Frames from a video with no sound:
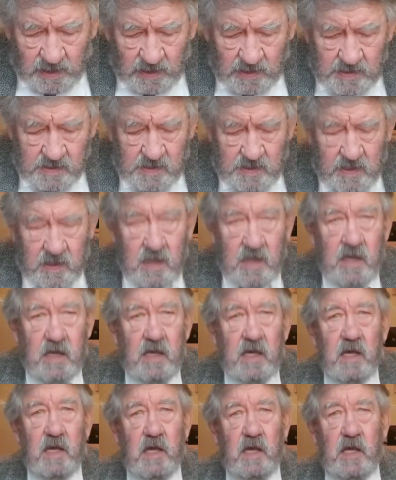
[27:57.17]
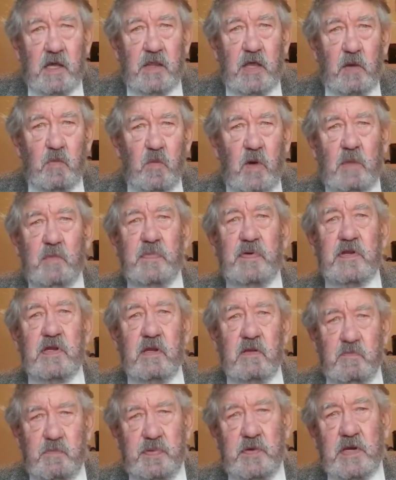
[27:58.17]
And in one
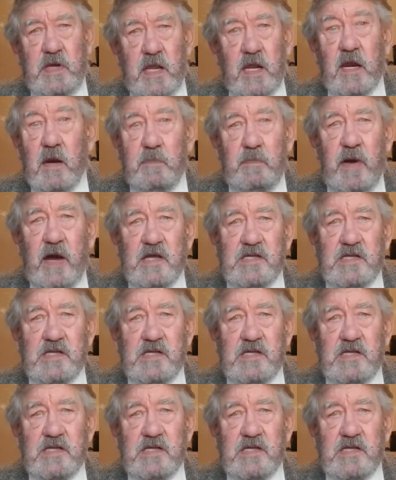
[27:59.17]
particular